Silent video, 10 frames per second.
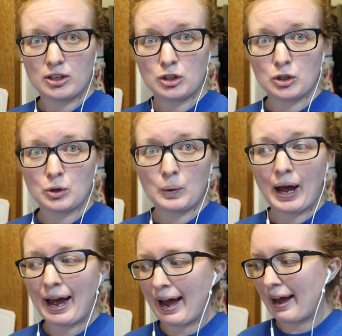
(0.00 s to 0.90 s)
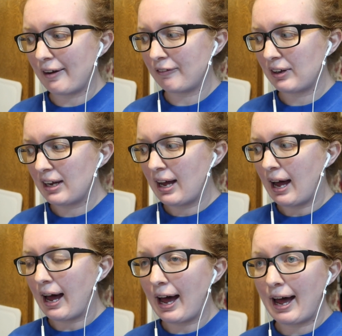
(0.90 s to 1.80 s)
you have
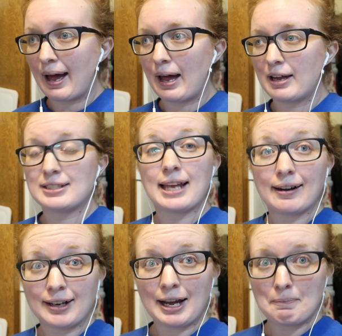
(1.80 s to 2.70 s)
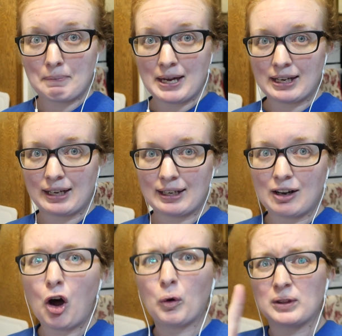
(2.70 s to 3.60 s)
center cut bacon.
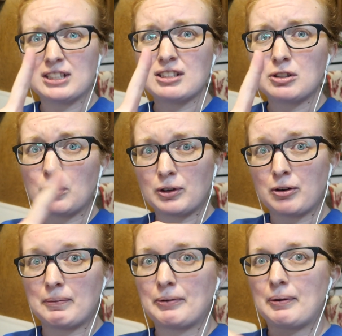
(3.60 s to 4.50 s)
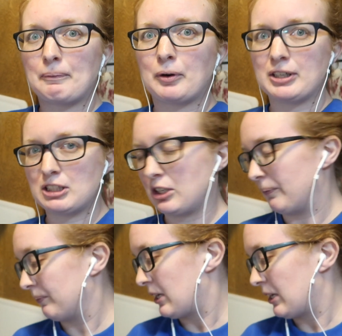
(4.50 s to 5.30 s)
Oh, this is only going to be 1.2.